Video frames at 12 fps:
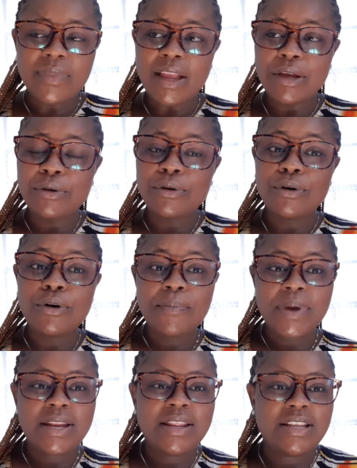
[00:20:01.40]

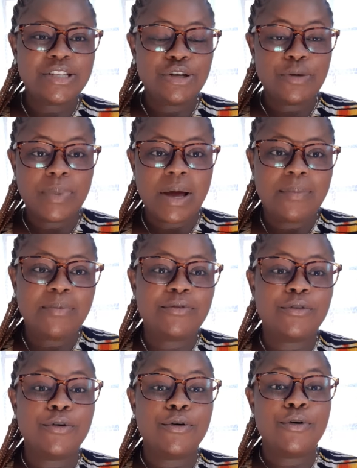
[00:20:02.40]
open the shop up
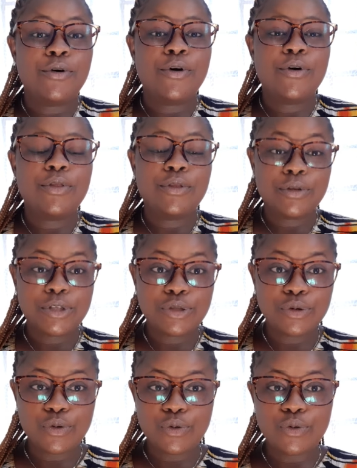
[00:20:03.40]
for those
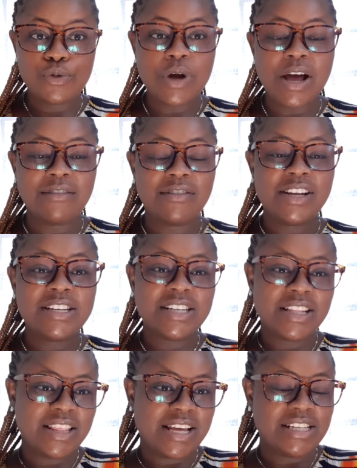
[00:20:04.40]
who have
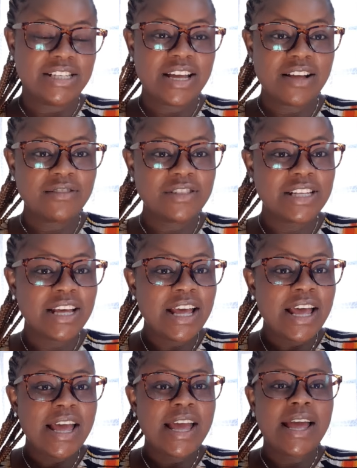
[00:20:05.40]
rented their shelves,
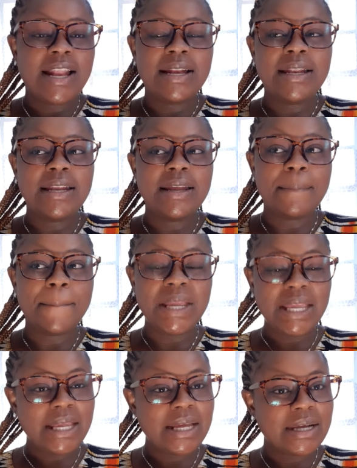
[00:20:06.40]
and
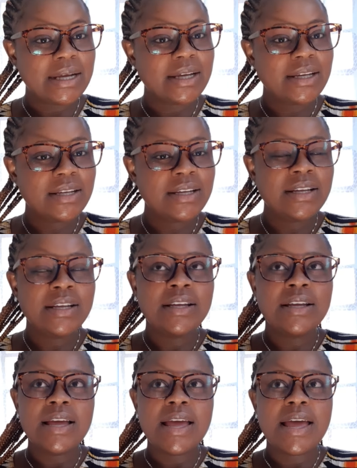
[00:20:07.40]
being
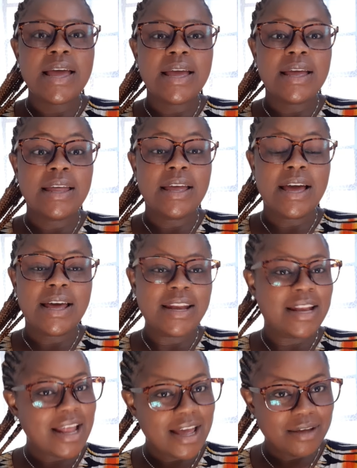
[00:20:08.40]
a
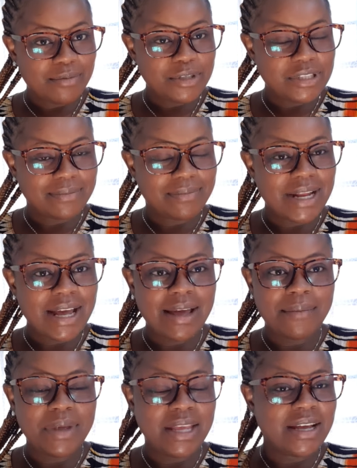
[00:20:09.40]
reliable
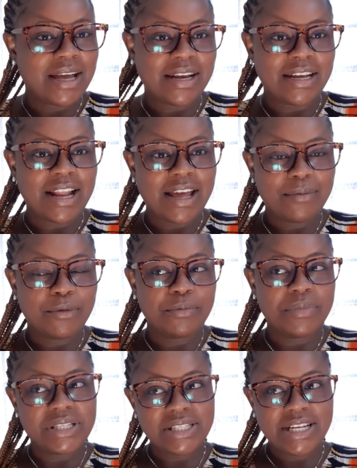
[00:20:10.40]
supplier, being a reliable
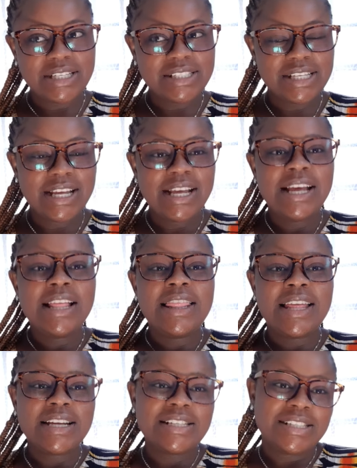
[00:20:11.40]
business,
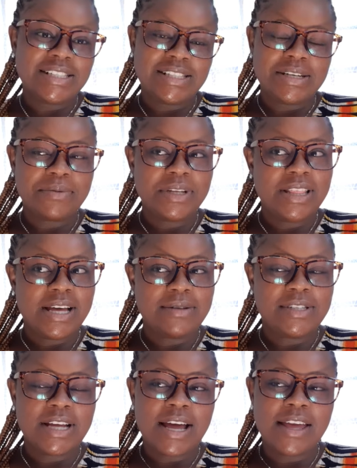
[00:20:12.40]
that is something that
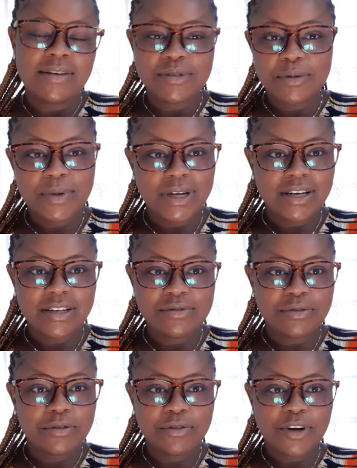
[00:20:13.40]
I am super
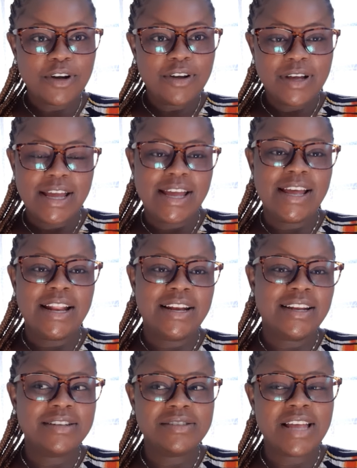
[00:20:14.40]
grateful for, and
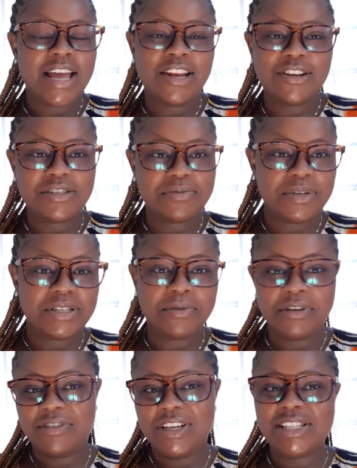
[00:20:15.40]
I don't miss
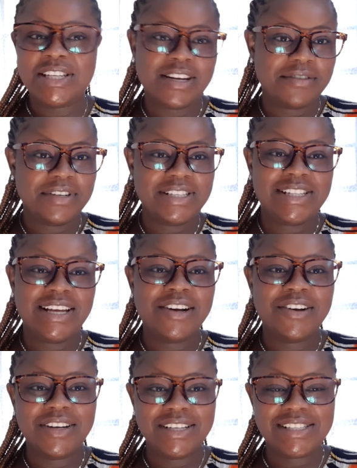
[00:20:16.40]
my first trimester,
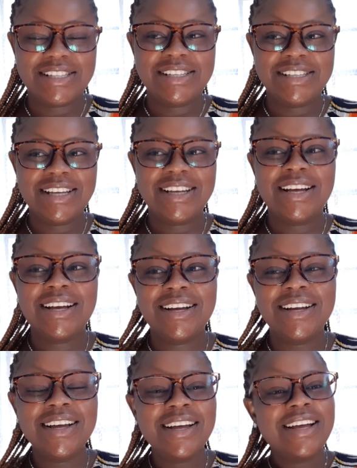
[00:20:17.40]
honestly.
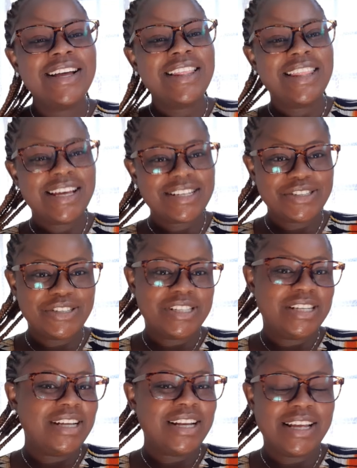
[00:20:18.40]
That
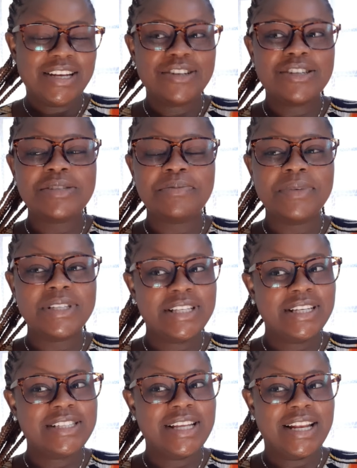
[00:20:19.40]
ordeal, I don't miss
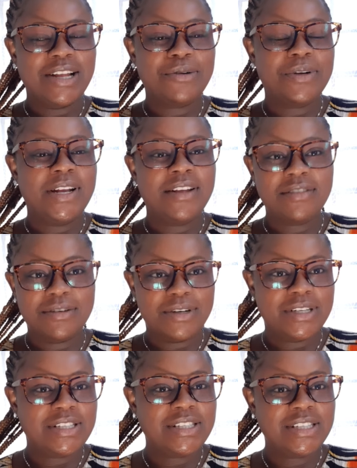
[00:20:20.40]
it, and I would never want